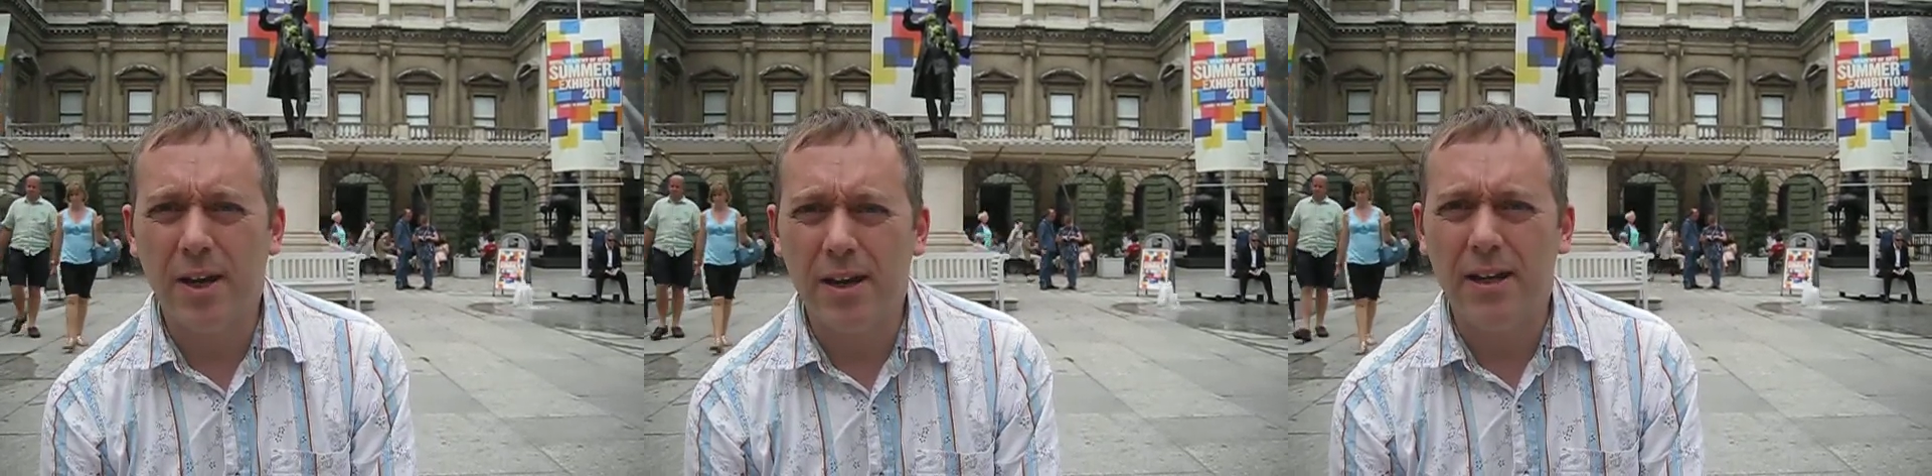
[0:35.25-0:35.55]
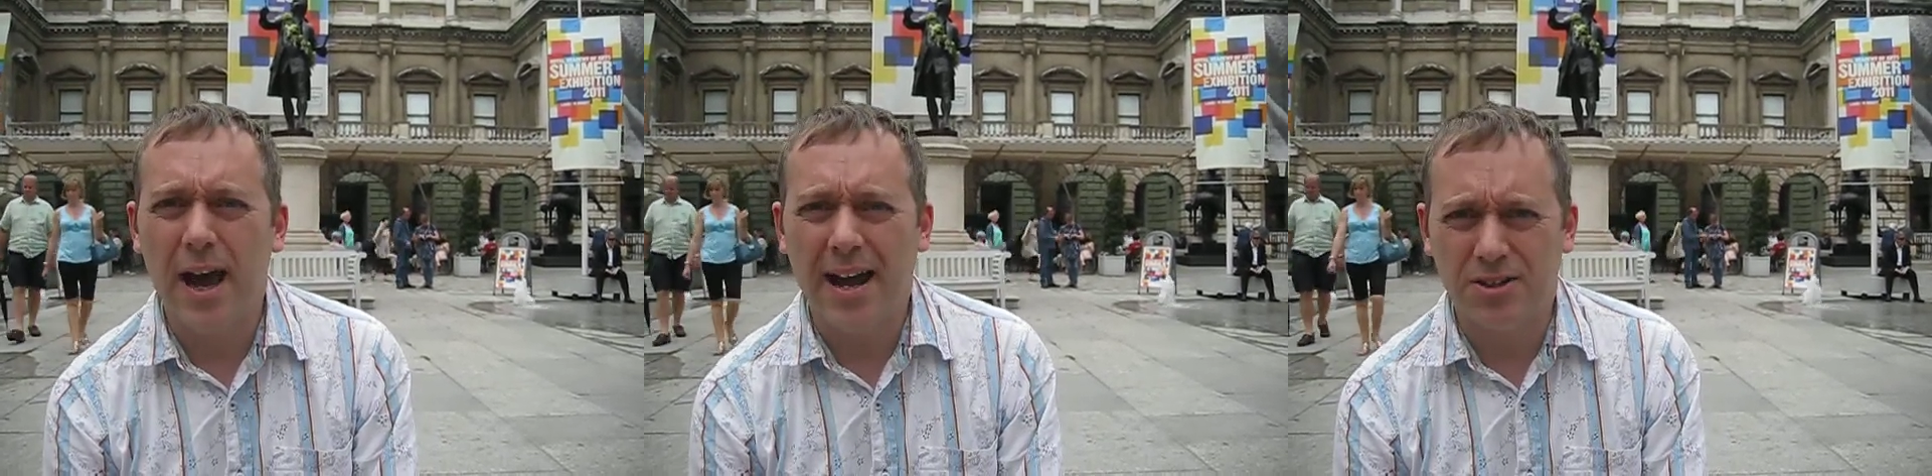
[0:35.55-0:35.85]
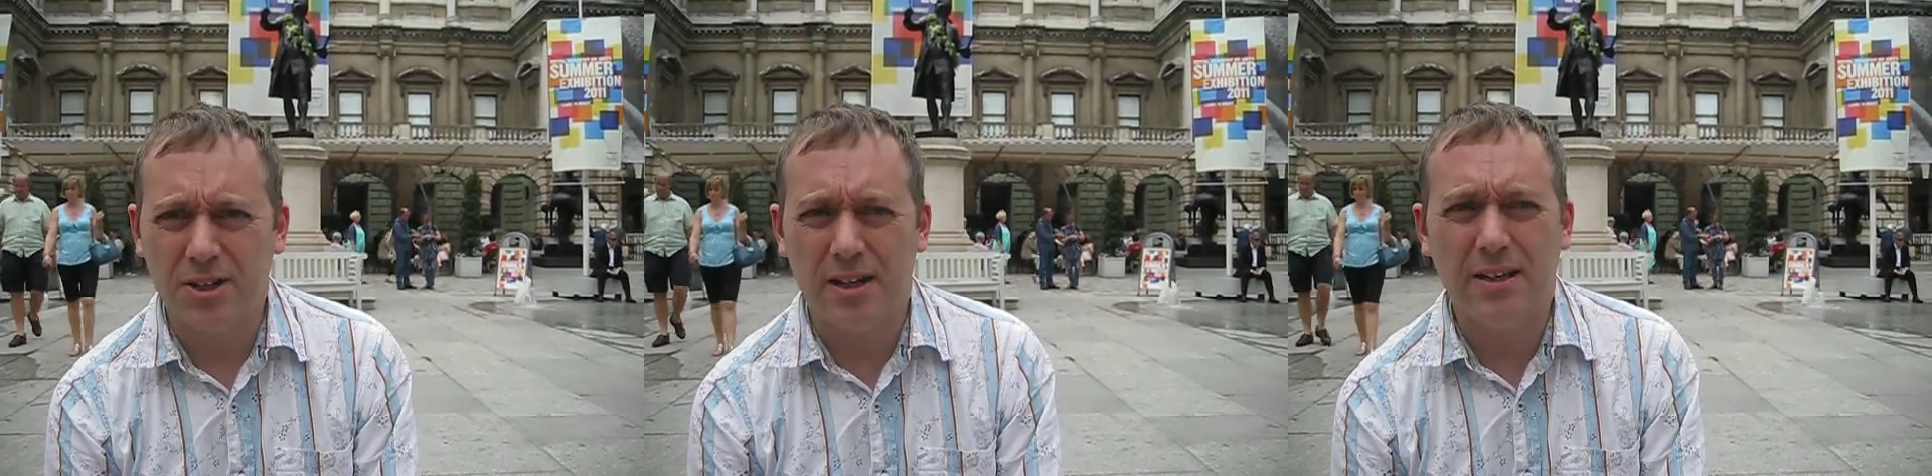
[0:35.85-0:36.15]
we
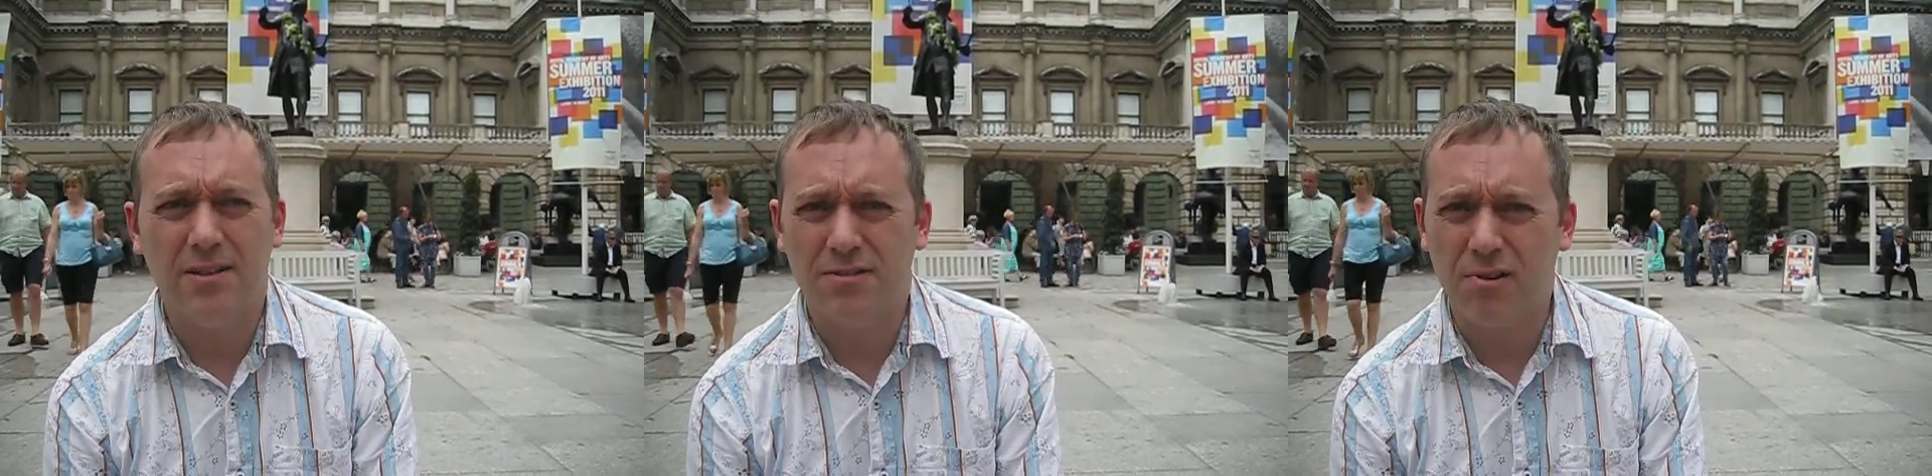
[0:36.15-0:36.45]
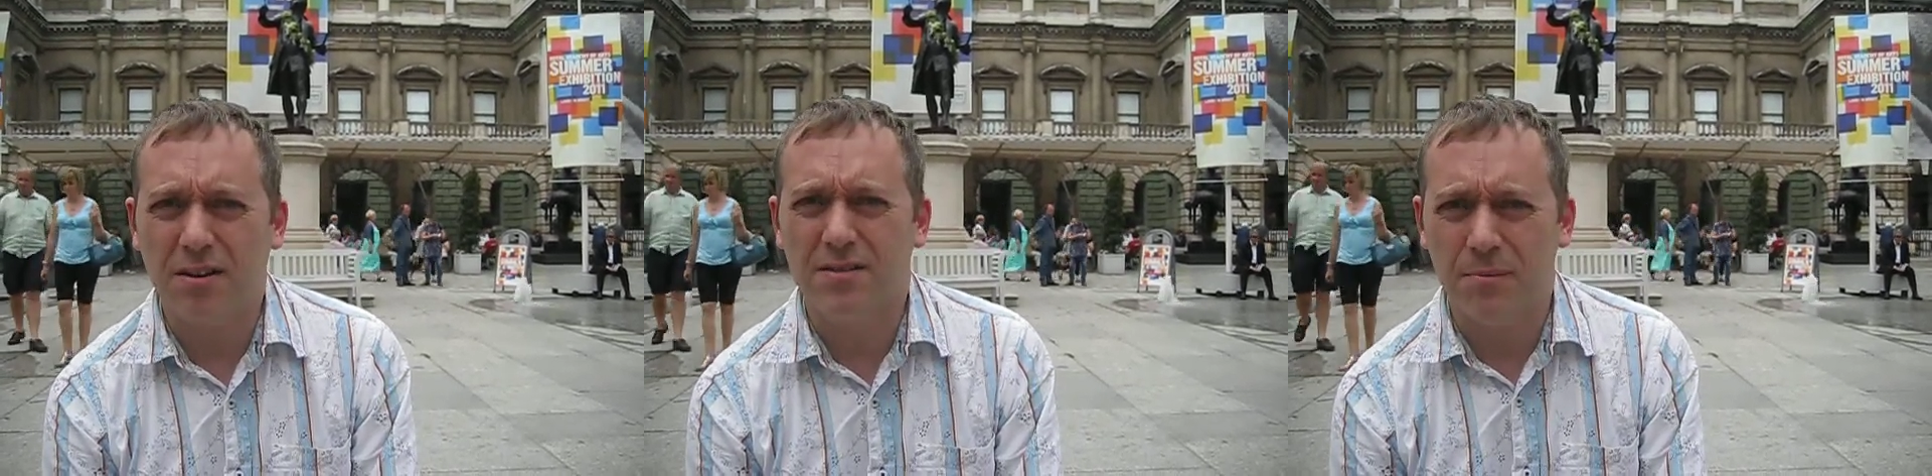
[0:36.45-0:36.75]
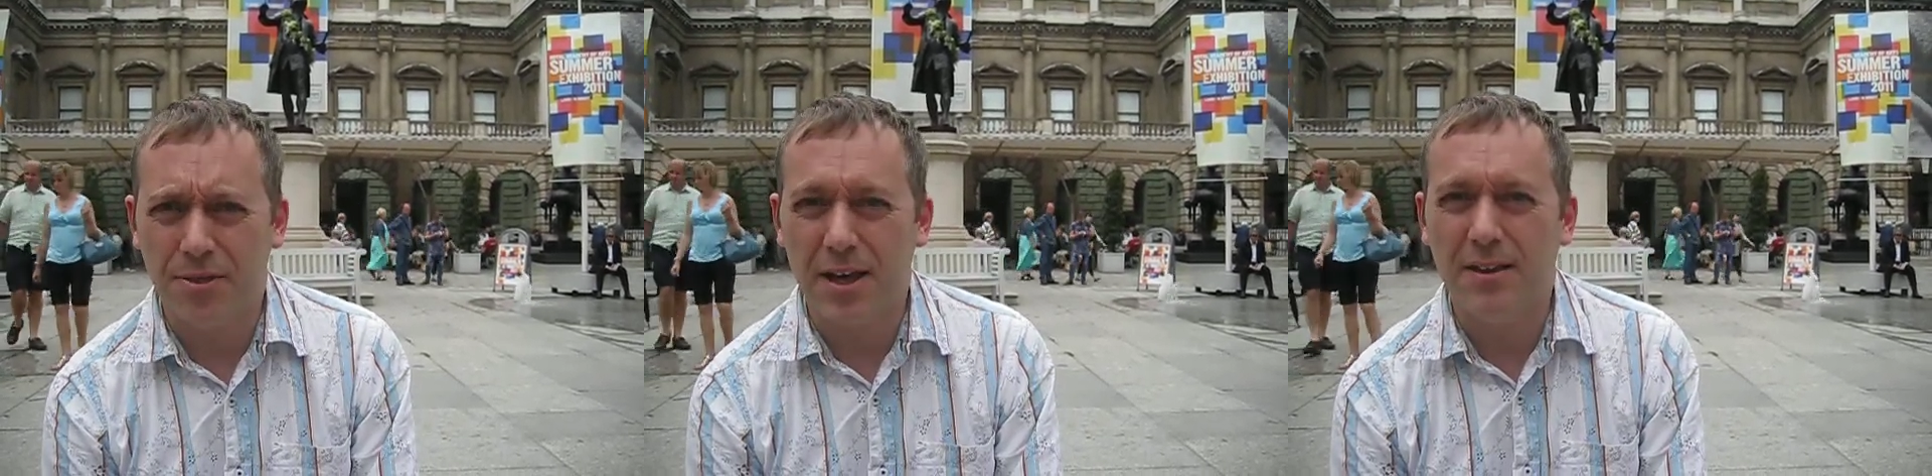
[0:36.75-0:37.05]
actually construct
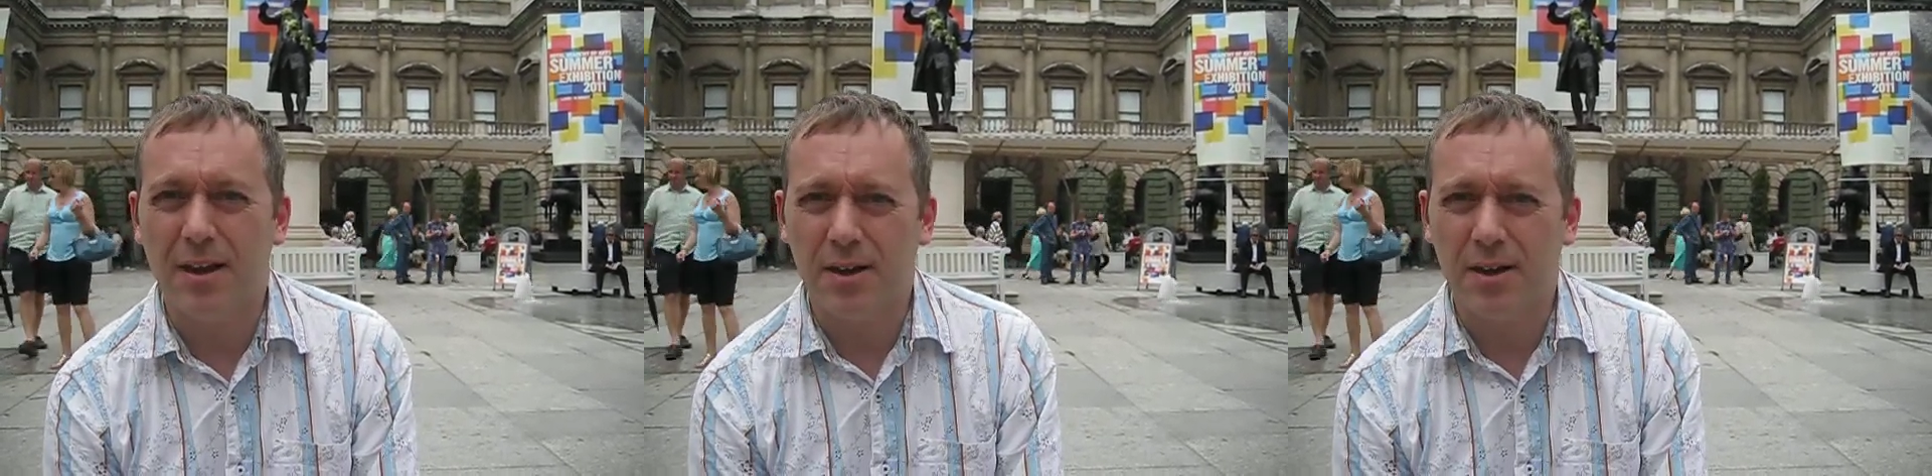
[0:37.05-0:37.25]
something